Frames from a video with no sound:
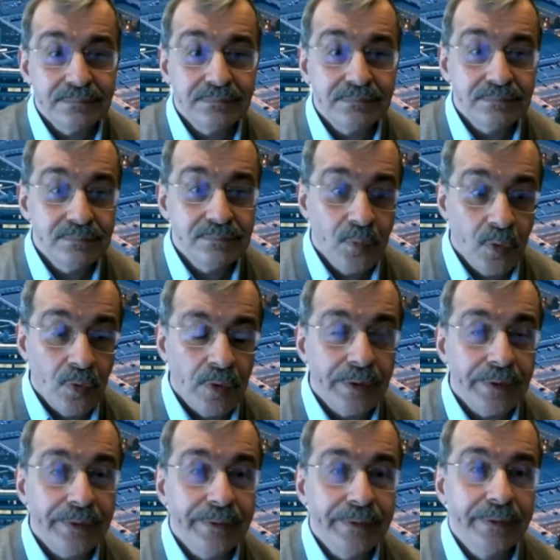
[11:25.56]

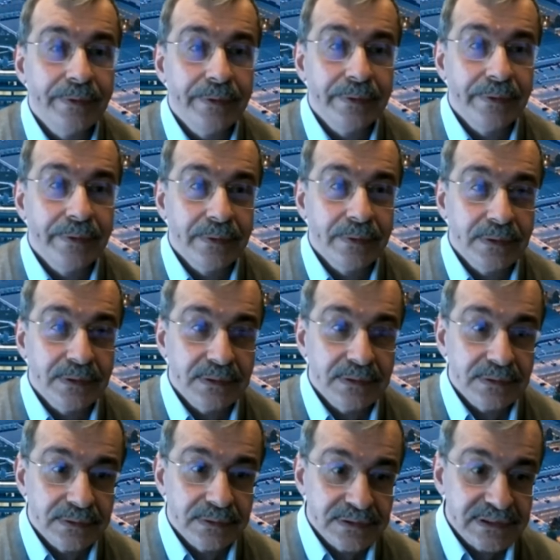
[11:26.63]
more
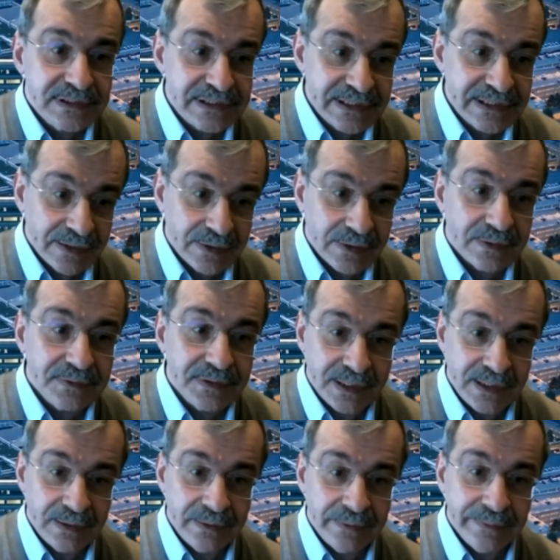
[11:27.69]
skilled
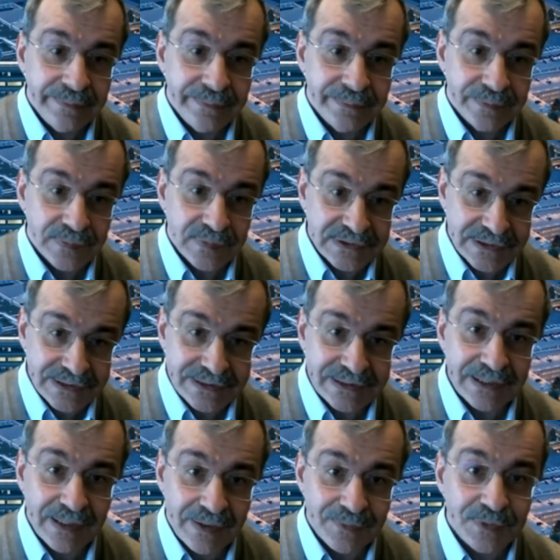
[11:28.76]
in
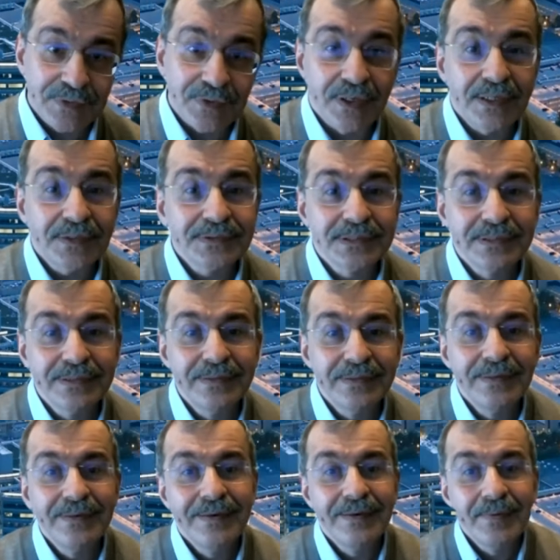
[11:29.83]
resisting our drugs.
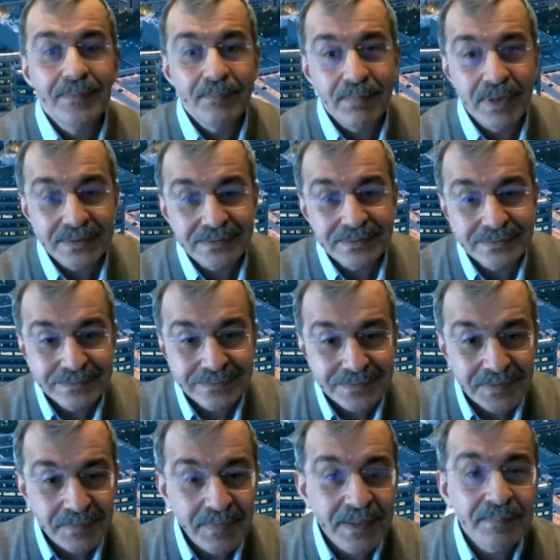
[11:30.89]
But
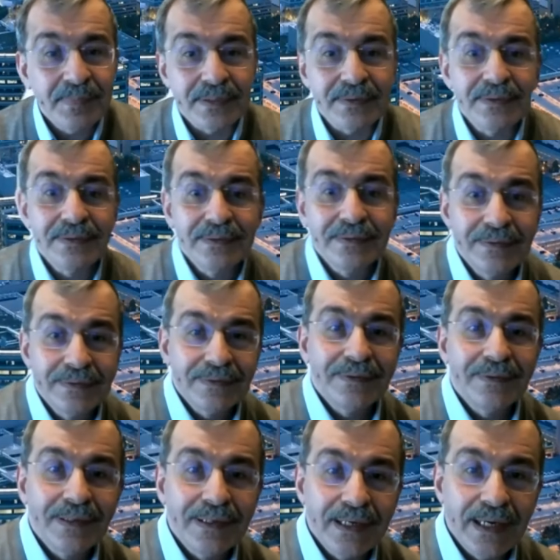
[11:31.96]
remember,
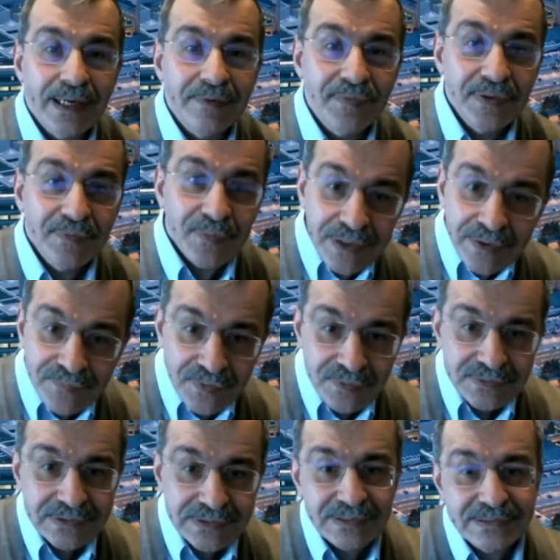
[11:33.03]
every one of
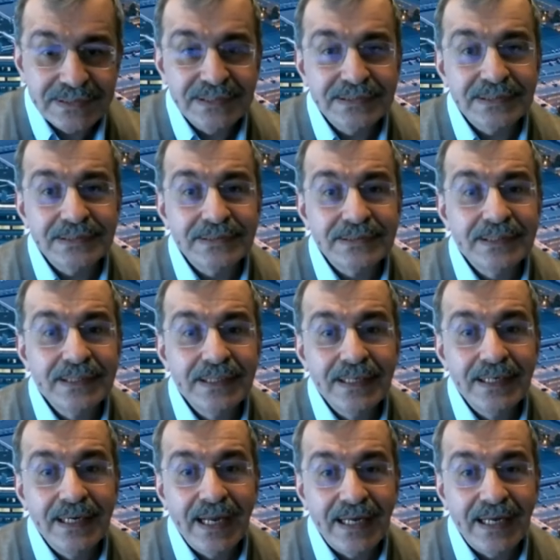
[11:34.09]
those diseases
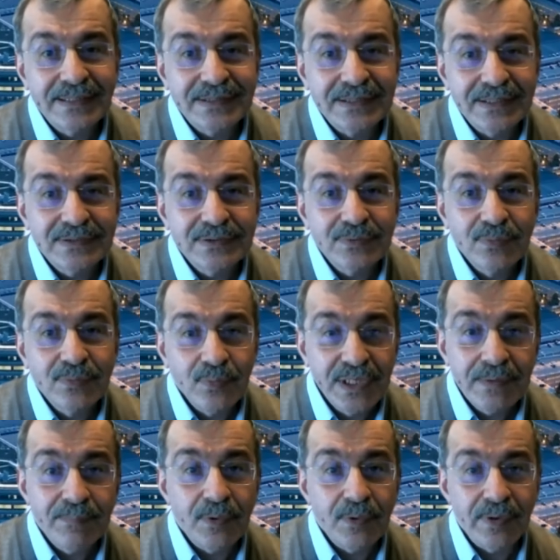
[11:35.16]
has its
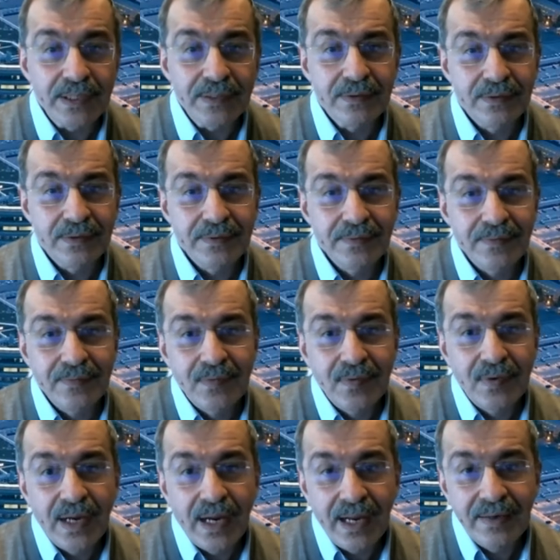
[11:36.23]
weak point.
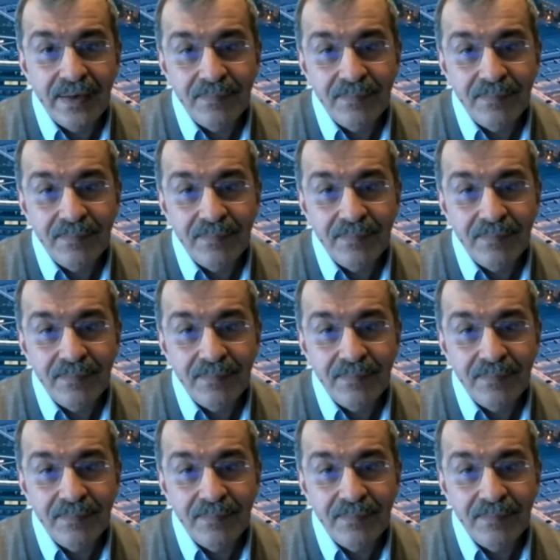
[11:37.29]
Mm-hmm. And